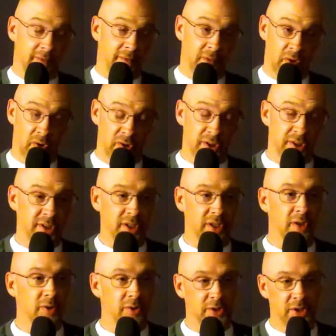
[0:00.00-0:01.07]
full
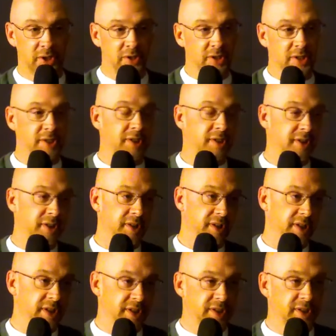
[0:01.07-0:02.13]
disclosure,
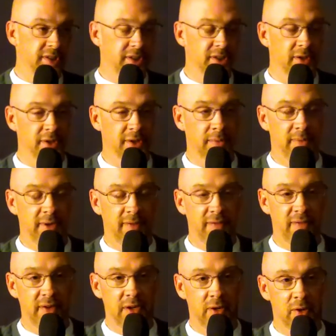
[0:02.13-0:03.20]
this is going to be
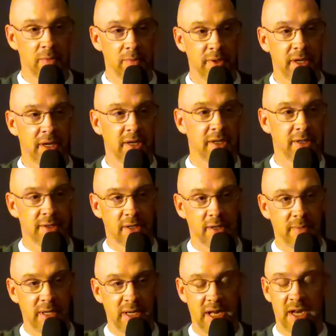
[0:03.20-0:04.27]
filmed and it's going
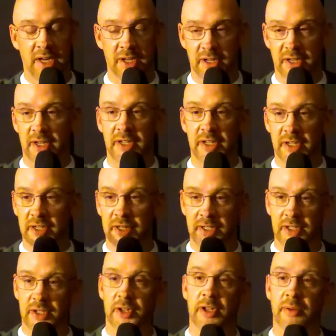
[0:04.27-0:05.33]
to be edited and it's
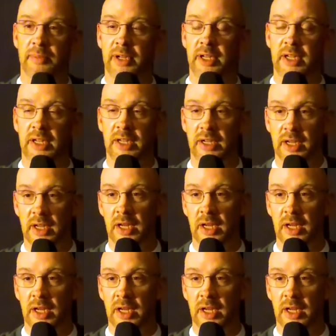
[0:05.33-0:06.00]
going to be